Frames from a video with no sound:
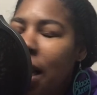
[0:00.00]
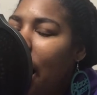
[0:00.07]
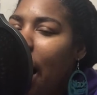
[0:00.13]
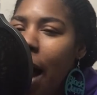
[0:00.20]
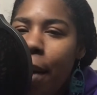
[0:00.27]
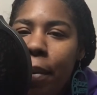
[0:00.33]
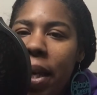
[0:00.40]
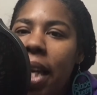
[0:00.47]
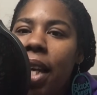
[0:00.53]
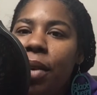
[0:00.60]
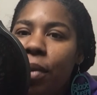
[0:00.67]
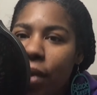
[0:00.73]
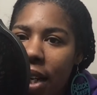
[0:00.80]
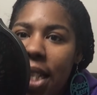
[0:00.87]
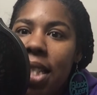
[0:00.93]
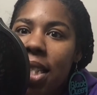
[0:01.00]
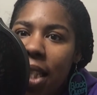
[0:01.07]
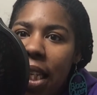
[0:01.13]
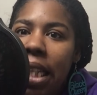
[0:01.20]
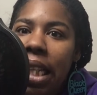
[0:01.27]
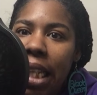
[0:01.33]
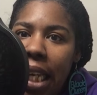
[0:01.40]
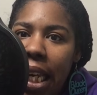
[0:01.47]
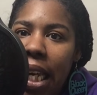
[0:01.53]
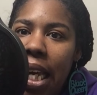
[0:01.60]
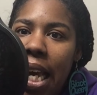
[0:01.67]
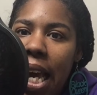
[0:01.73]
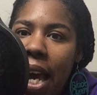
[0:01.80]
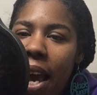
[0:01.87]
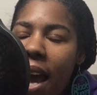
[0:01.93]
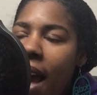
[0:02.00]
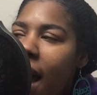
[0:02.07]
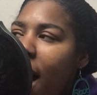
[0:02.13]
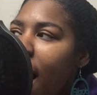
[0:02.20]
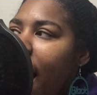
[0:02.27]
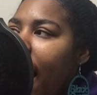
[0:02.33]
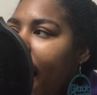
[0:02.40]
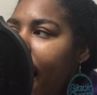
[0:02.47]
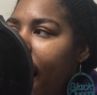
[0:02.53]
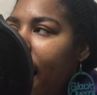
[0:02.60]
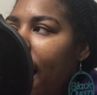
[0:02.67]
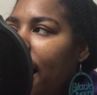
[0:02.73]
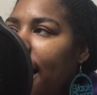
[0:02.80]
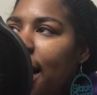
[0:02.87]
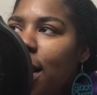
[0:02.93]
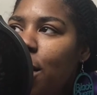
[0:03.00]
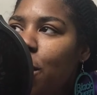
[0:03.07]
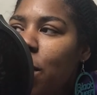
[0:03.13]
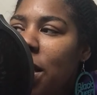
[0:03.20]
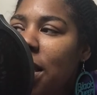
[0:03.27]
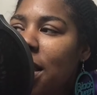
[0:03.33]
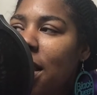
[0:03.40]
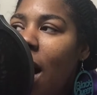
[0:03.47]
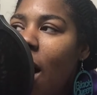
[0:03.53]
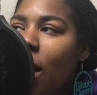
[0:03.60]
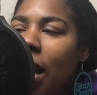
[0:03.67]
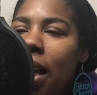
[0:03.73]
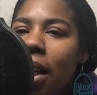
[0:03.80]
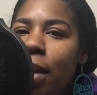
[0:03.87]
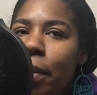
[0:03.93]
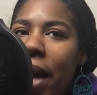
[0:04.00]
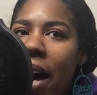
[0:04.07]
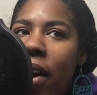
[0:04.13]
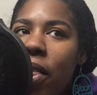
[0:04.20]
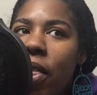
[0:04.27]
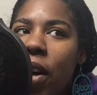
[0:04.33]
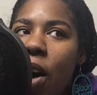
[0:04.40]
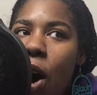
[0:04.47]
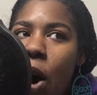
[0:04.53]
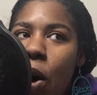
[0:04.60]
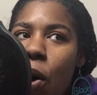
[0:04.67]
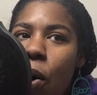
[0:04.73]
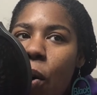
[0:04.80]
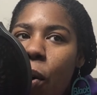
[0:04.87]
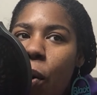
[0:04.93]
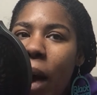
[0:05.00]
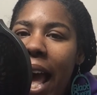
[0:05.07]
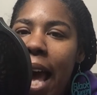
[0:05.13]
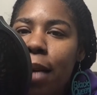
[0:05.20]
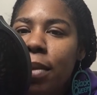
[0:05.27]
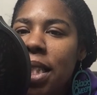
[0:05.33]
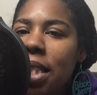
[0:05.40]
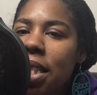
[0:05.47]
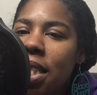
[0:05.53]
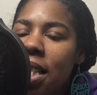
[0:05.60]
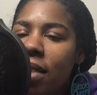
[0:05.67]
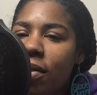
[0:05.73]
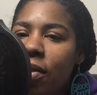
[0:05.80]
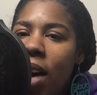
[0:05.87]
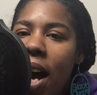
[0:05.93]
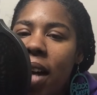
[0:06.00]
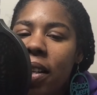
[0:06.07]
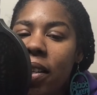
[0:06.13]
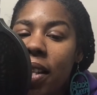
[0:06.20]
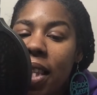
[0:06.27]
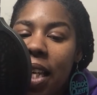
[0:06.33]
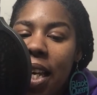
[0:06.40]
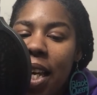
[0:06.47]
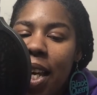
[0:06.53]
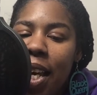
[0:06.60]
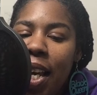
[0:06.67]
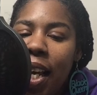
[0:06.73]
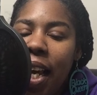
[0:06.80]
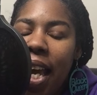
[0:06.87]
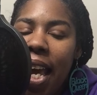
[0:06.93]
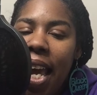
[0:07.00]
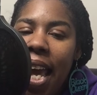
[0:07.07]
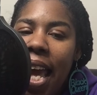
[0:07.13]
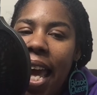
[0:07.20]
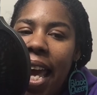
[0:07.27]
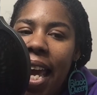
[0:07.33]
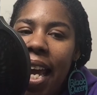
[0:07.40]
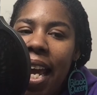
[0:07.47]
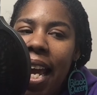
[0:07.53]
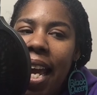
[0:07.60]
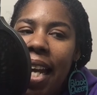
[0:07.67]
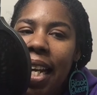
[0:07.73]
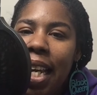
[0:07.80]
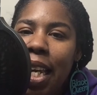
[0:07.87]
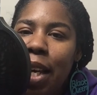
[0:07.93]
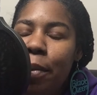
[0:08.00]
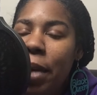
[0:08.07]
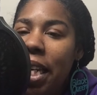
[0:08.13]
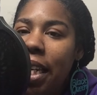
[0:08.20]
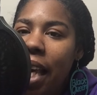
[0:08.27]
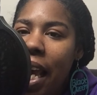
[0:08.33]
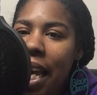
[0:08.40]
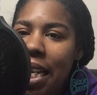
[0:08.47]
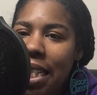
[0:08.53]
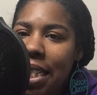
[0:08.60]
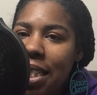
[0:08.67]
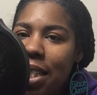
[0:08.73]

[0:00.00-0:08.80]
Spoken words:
I mean recently, and he was talking about the whole absentee father thing and him and Candy's